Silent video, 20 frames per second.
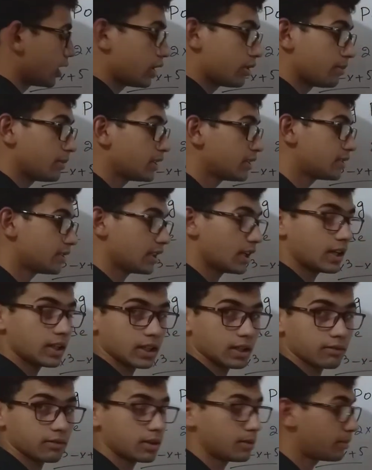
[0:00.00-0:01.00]
It means they are
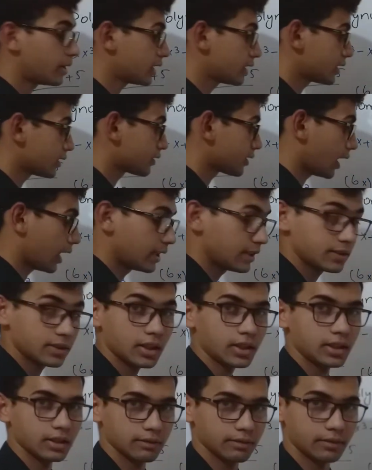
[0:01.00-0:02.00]
equal, but the signs are
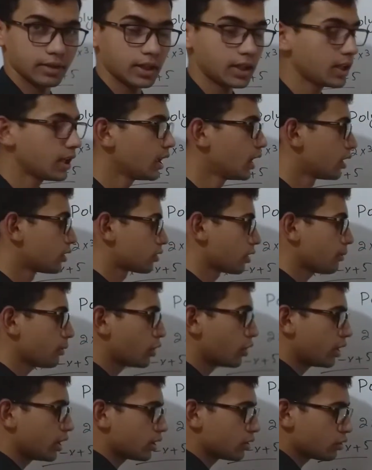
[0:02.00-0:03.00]
different. So I'm
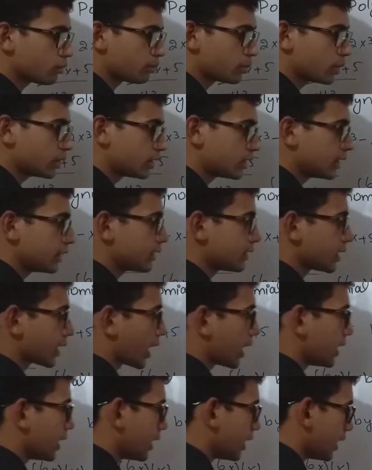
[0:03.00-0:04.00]
going to put this
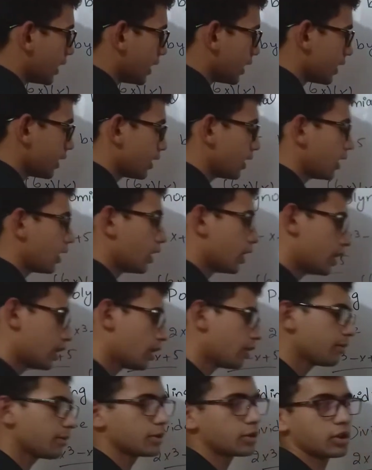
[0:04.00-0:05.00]
sign here.
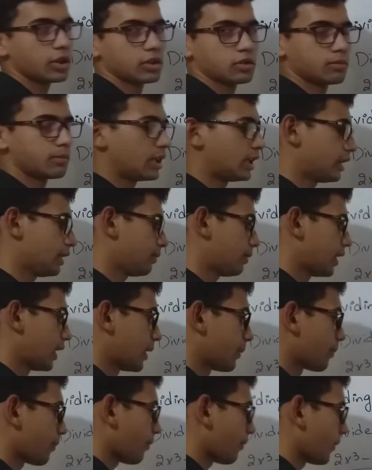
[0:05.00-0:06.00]
Now I'm going to multiply.
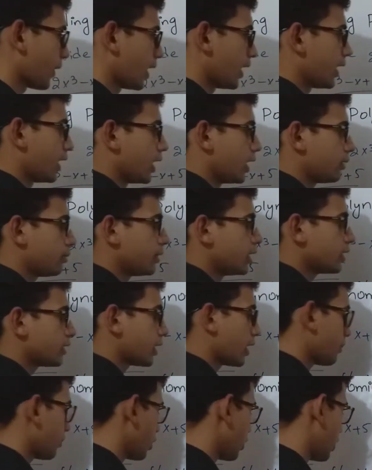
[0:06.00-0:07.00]
It means
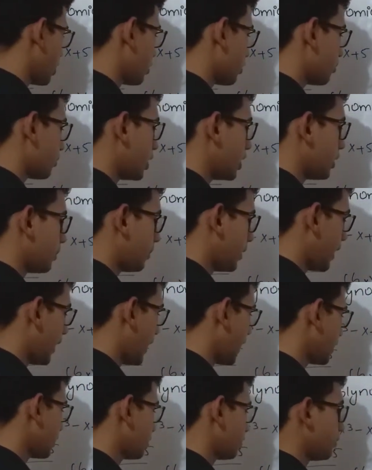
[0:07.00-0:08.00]
I'm going to multiply
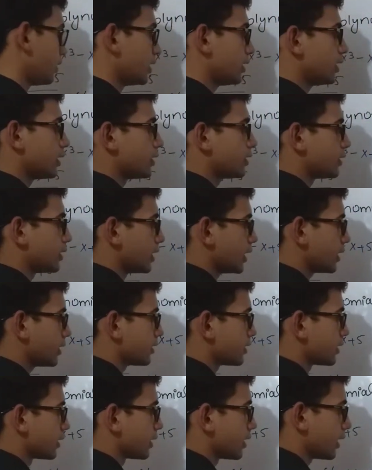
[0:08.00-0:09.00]
x with
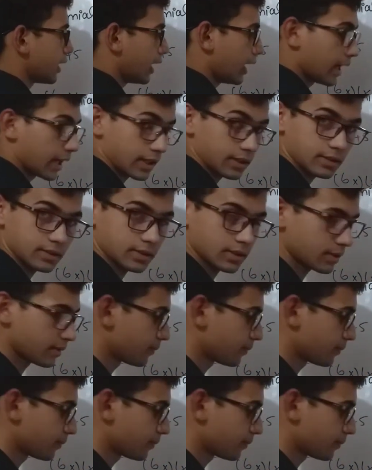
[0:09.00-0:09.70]
6x.